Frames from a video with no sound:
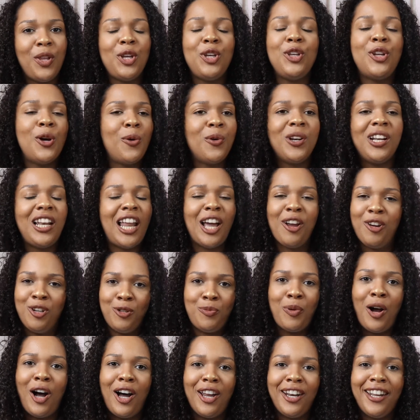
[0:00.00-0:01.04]
You don't want a language
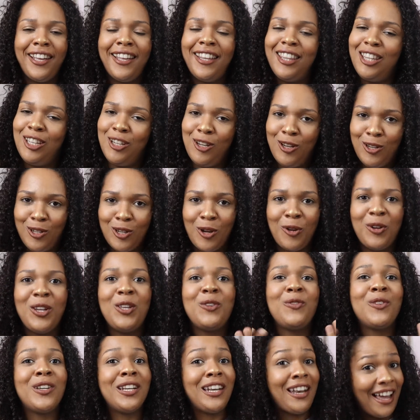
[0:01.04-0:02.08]
partner that you don't
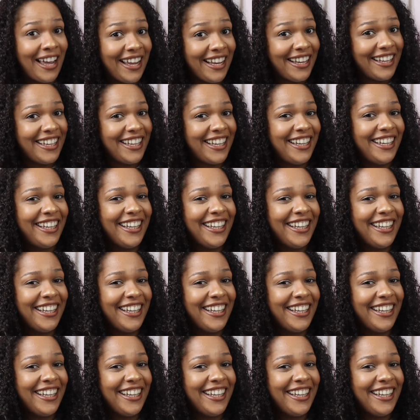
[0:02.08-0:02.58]
even like.